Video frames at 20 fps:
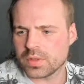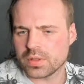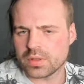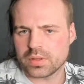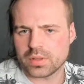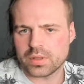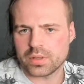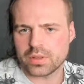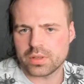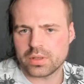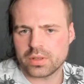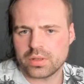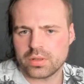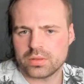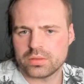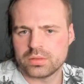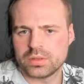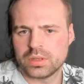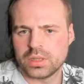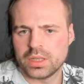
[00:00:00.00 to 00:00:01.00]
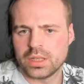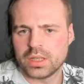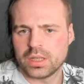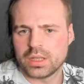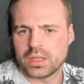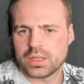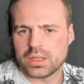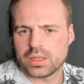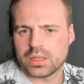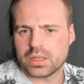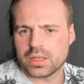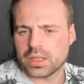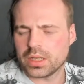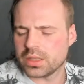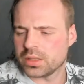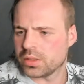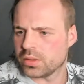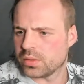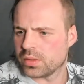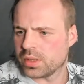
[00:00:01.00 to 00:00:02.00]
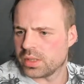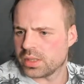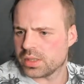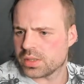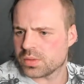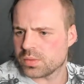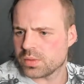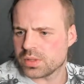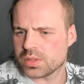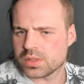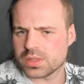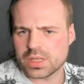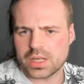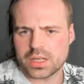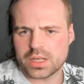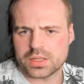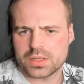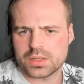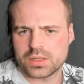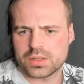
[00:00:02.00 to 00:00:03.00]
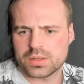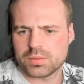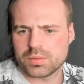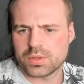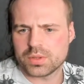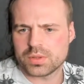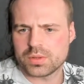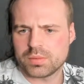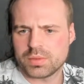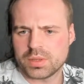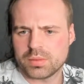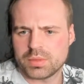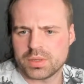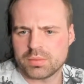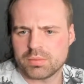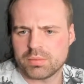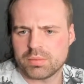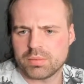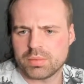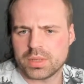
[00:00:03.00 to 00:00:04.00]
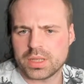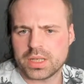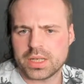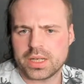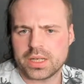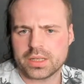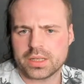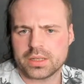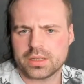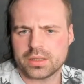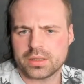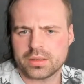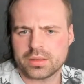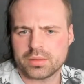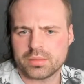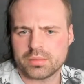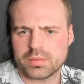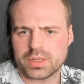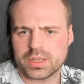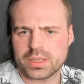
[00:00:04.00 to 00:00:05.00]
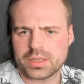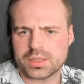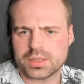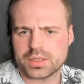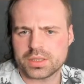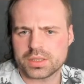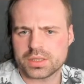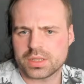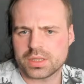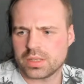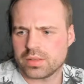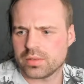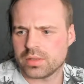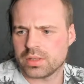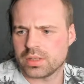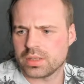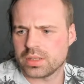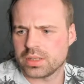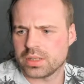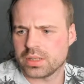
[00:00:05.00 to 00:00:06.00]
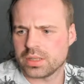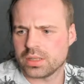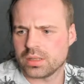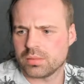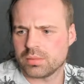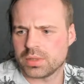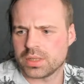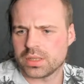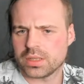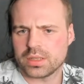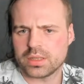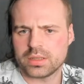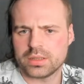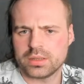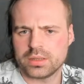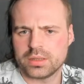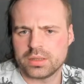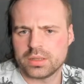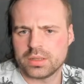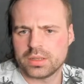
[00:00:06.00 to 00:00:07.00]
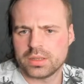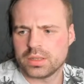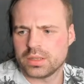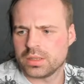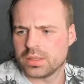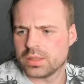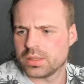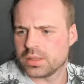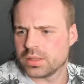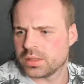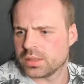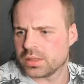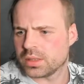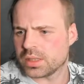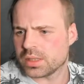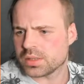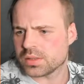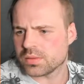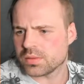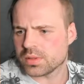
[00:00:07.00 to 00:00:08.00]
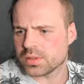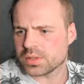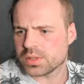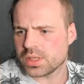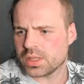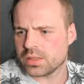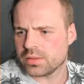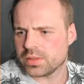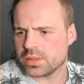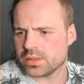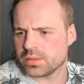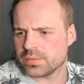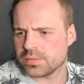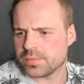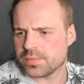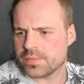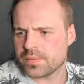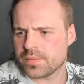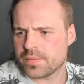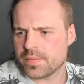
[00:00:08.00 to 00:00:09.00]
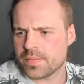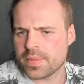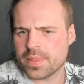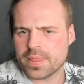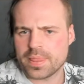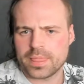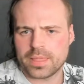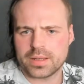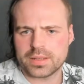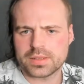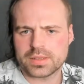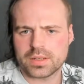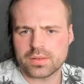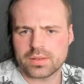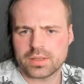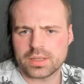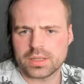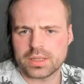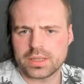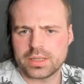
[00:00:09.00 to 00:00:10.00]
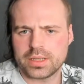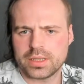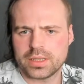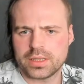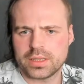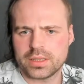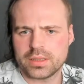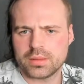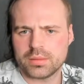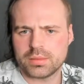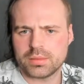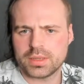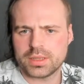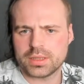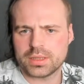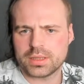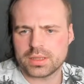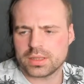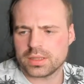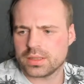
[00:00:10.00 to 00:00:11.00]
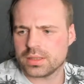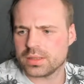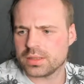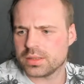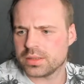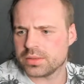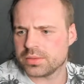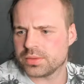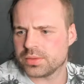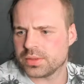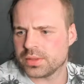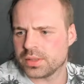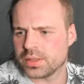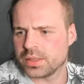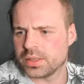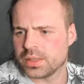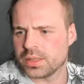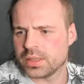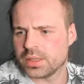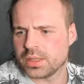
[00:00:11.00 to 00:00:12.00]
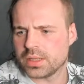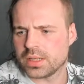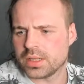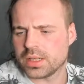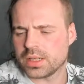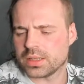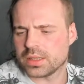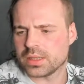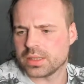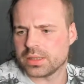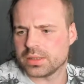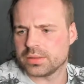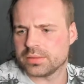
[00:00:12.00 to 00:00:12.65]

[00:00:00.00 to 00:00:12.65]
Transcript: There you go. I know this one's actually supposed to be a bit black. Let's just give it a little bit of, that's the wrong side of it. Let's give it a little bit of highlight.